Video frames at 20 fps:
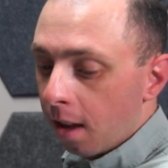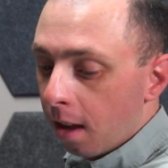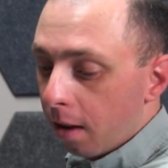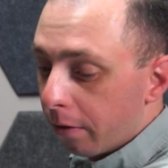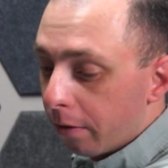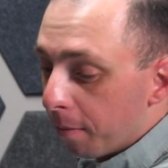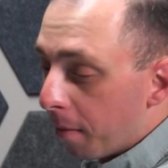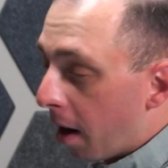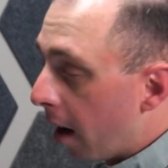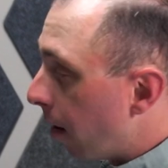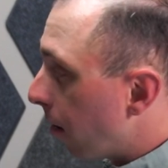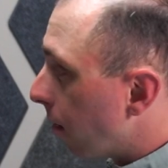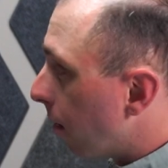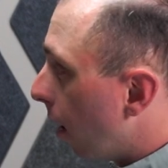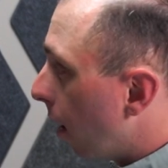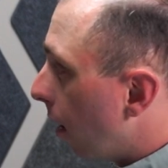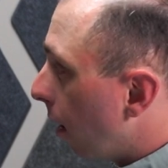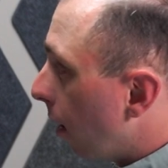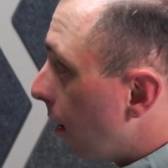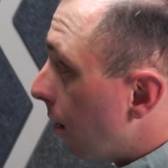From my
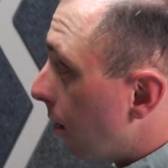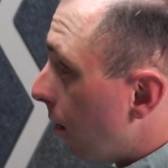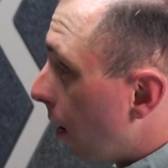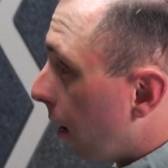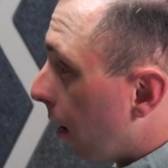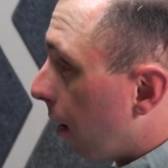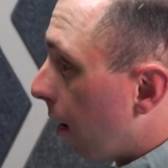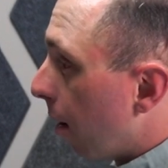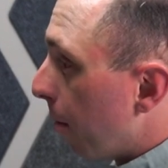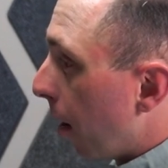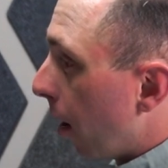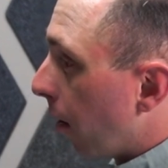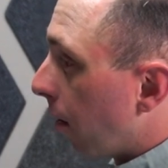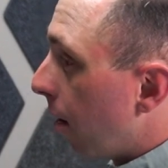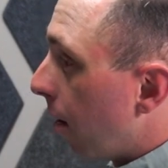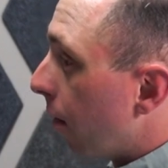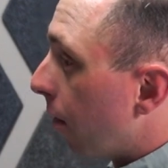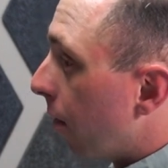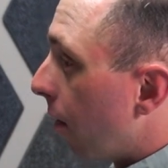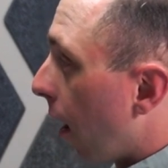understanding, he's talking
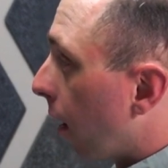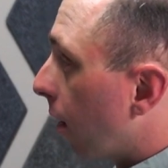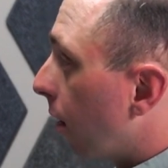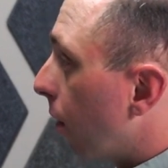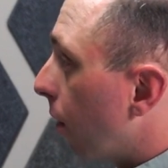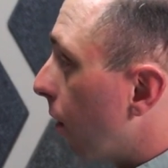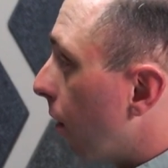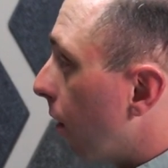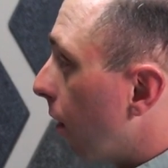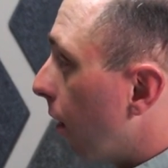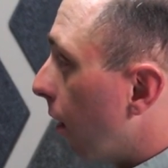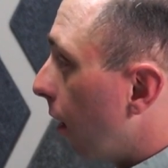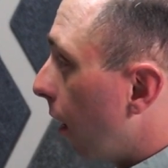about the effect of